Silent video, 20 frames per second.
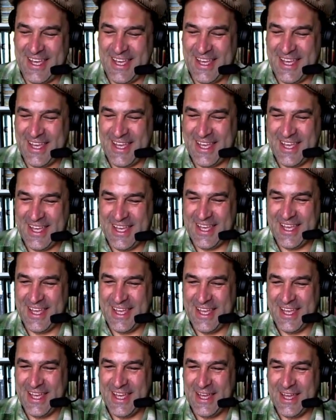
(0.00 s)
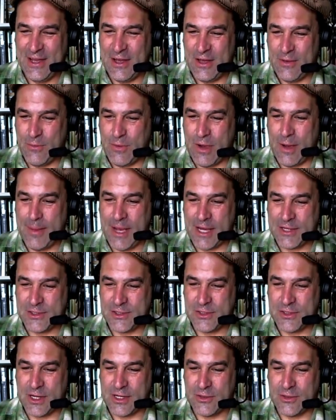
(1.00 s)
here? Well, I'm
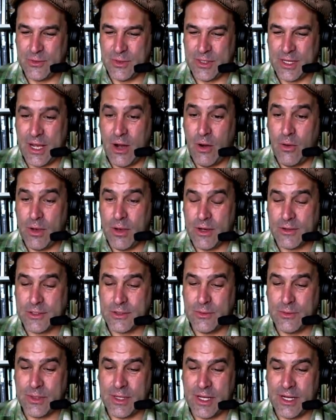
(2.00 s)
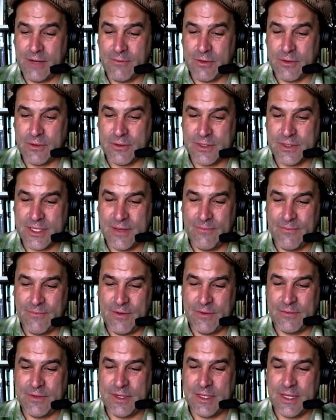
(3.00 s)
actually talking 2080. Oh, here's a 2080 for
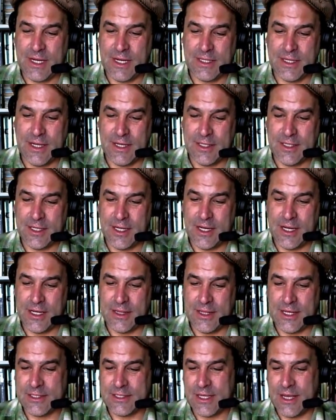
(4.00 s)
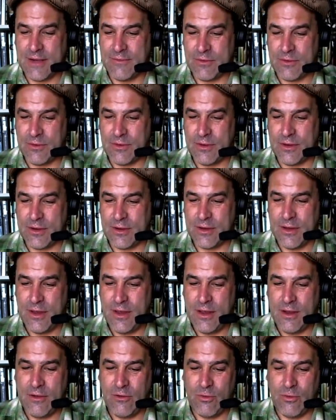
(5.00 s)
$759.99. That's after a
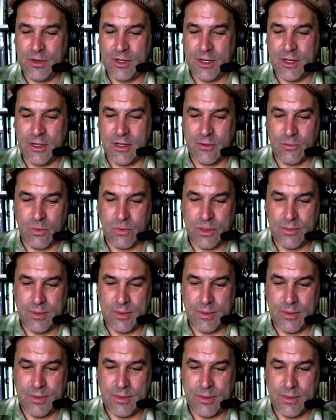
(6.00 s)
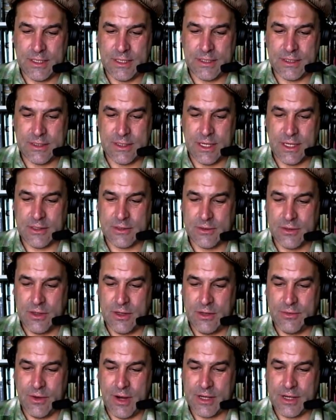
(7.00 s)
$20 rebates. Yeah, these are
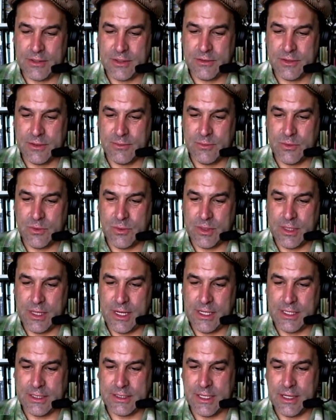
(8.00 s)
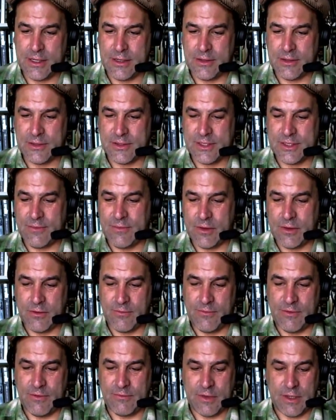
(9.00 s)
all, there actually are some 2080s down in the
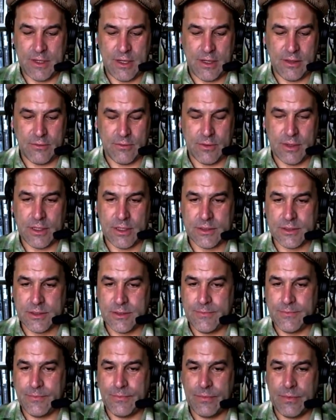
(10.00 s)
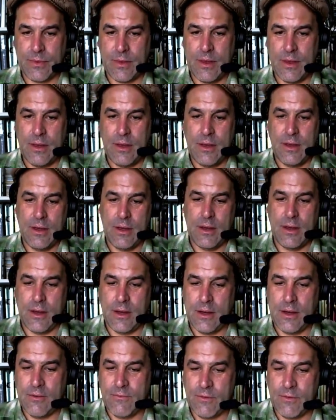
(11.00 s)
$750 range.
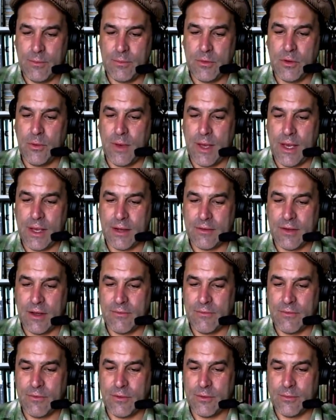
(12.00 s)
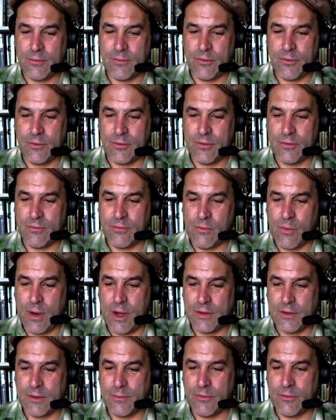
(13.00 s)
From Newegg, not from sort of
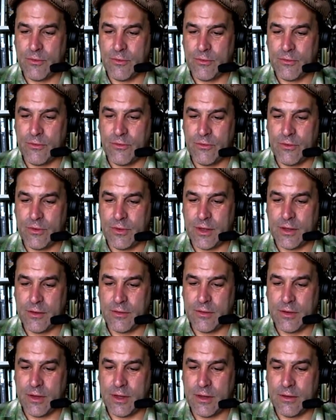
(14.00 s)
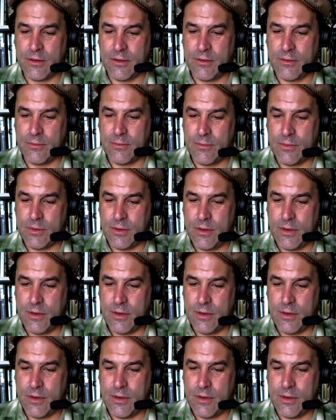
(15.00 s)
random sources on the internet. Oh,